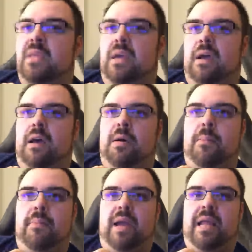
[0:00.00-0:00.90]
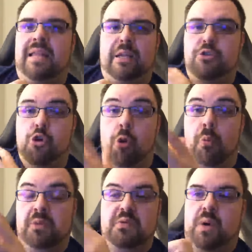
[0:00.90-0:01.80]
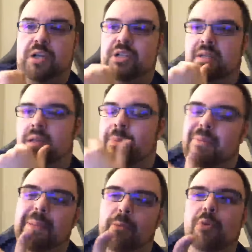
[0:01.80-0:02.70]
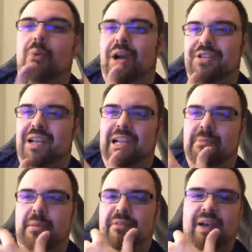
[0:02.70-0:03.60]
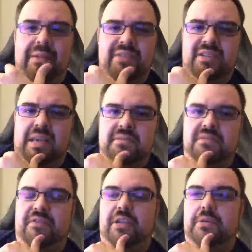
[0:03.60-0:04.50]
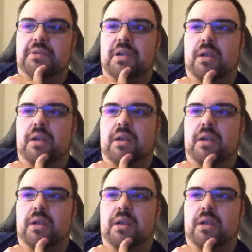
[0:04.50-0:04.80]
And like no one was watching. I mean, people were watching. I get maybe 5,000-6,000 views